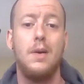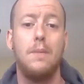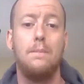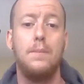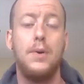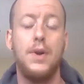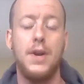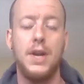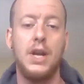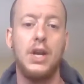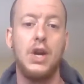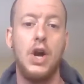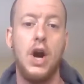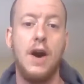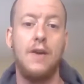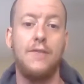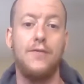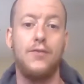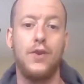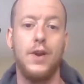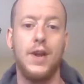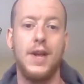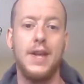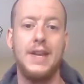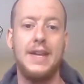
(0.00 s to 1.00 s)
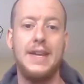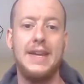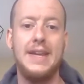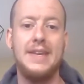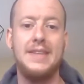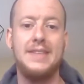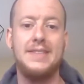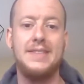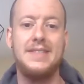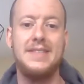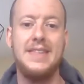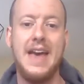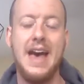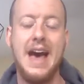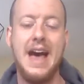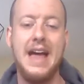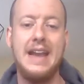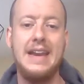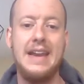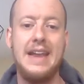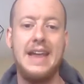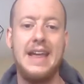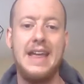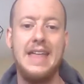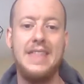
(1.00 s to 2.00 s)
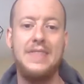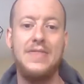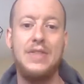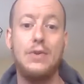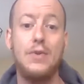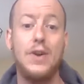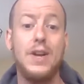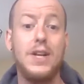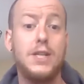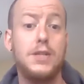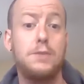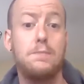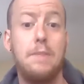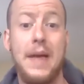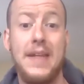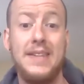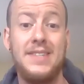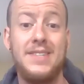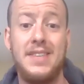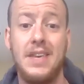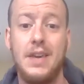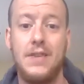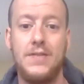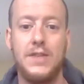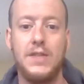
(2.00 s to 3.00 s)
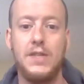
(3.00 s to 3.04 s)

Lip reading: putting an offer in is that they're expensive.